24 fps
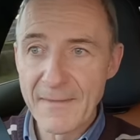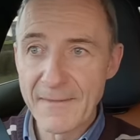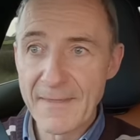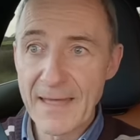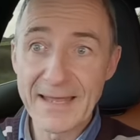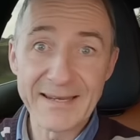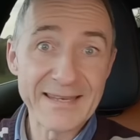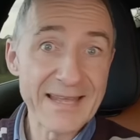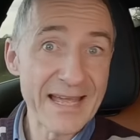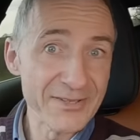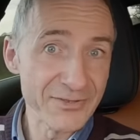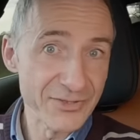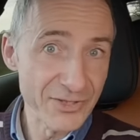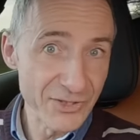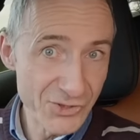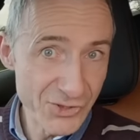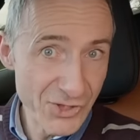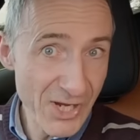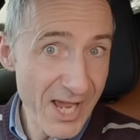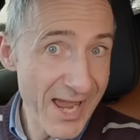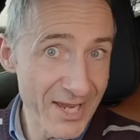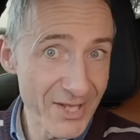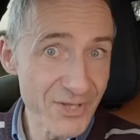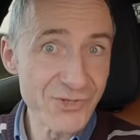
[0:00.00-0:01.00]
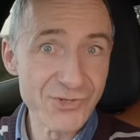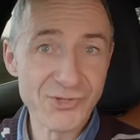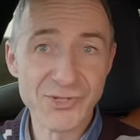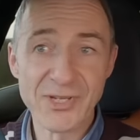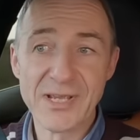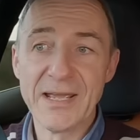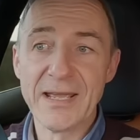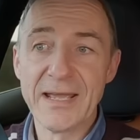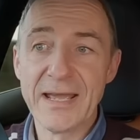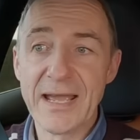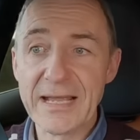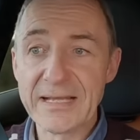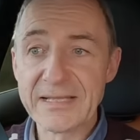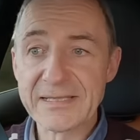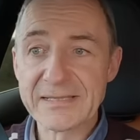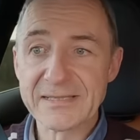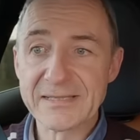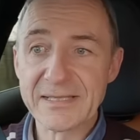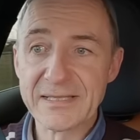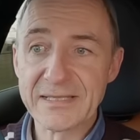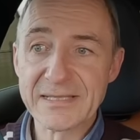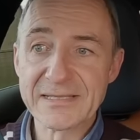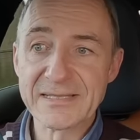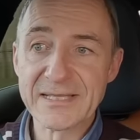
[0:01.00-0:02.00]
That had to change, hence
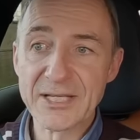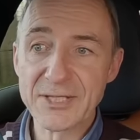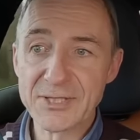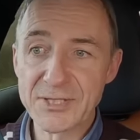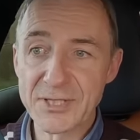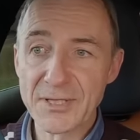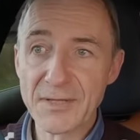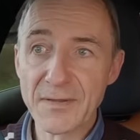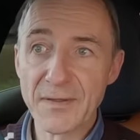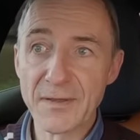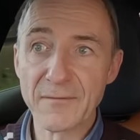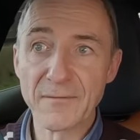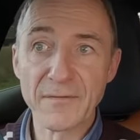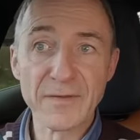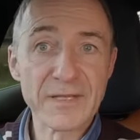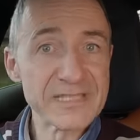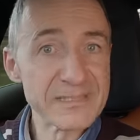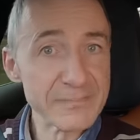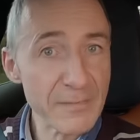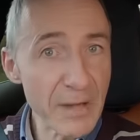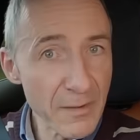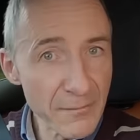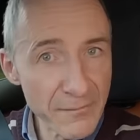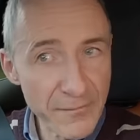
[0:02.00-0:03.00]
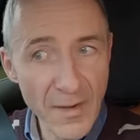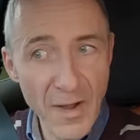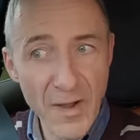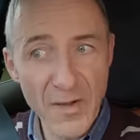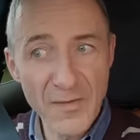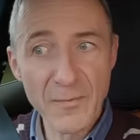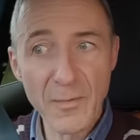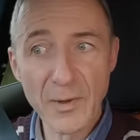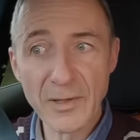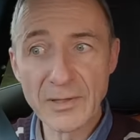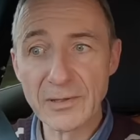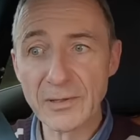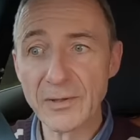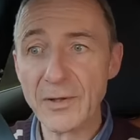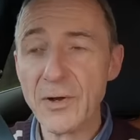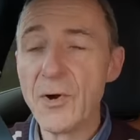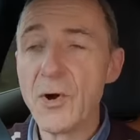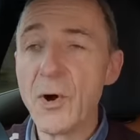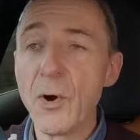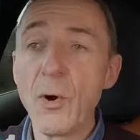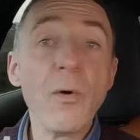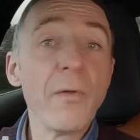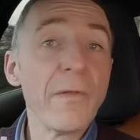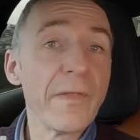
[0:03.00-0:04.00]
the decision that for this Mark V model,
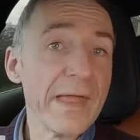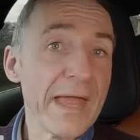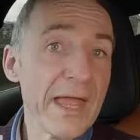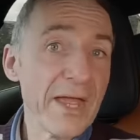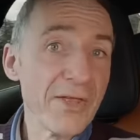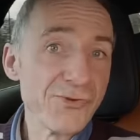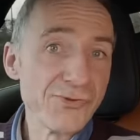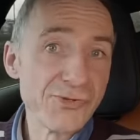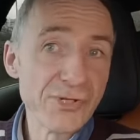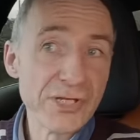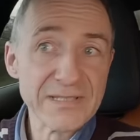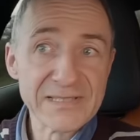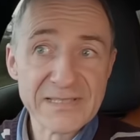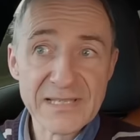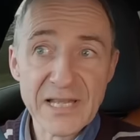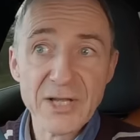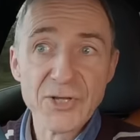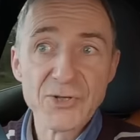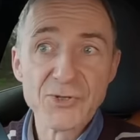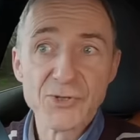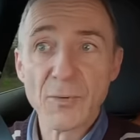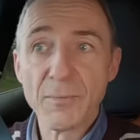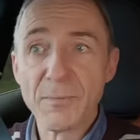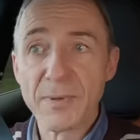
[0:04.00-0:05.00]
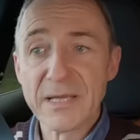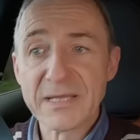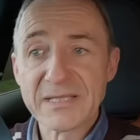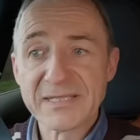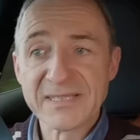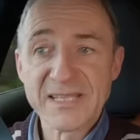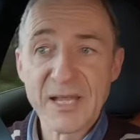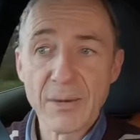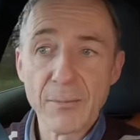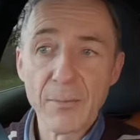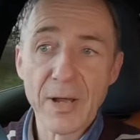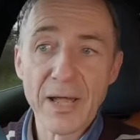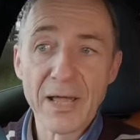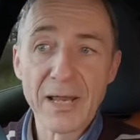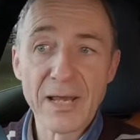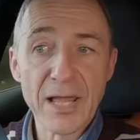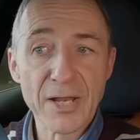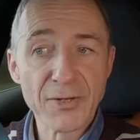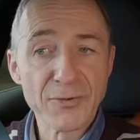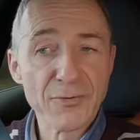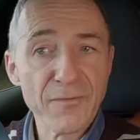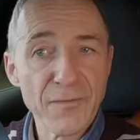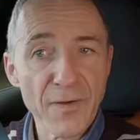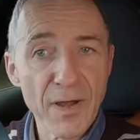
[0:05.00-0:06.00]
all the engines should be in some way
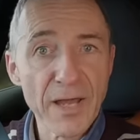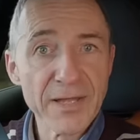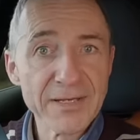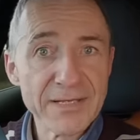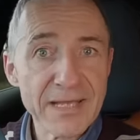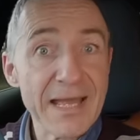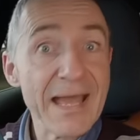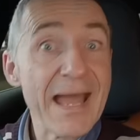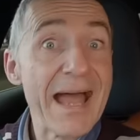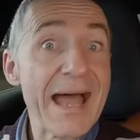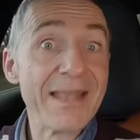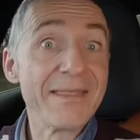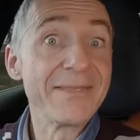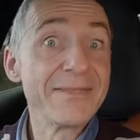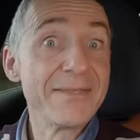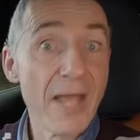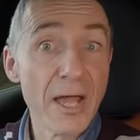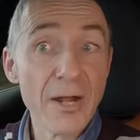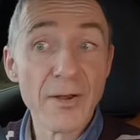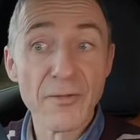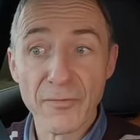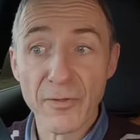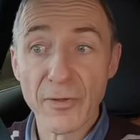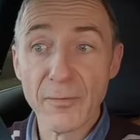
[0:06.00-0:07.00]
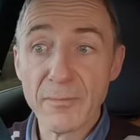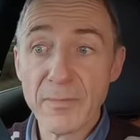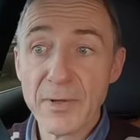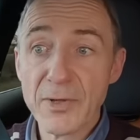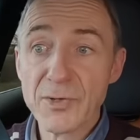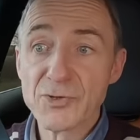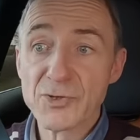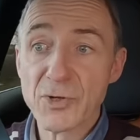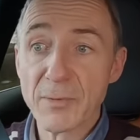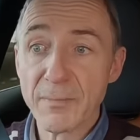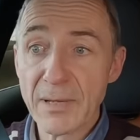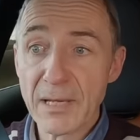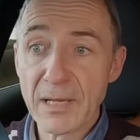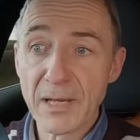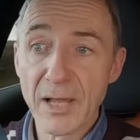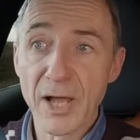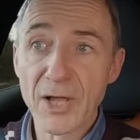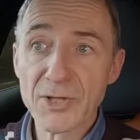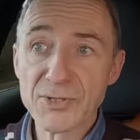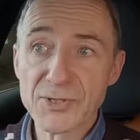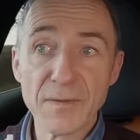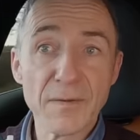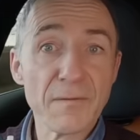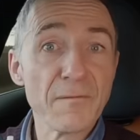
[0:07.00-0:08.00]
electrified and none of them should be
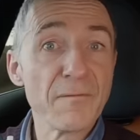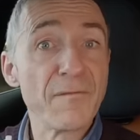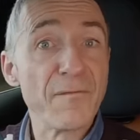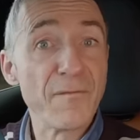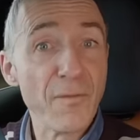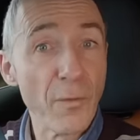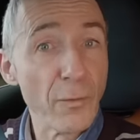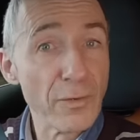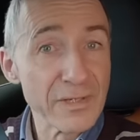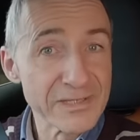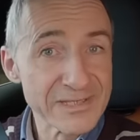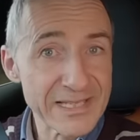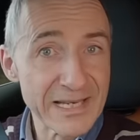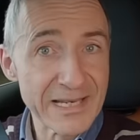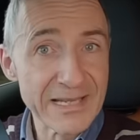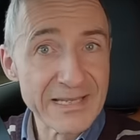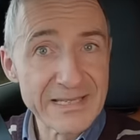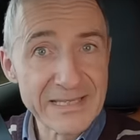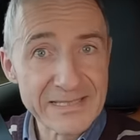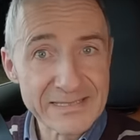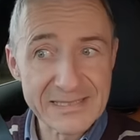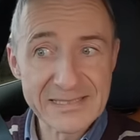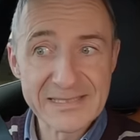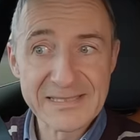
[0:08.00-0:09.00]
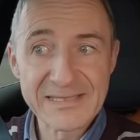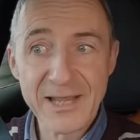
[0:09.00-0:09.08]
larger than 4 cylinders in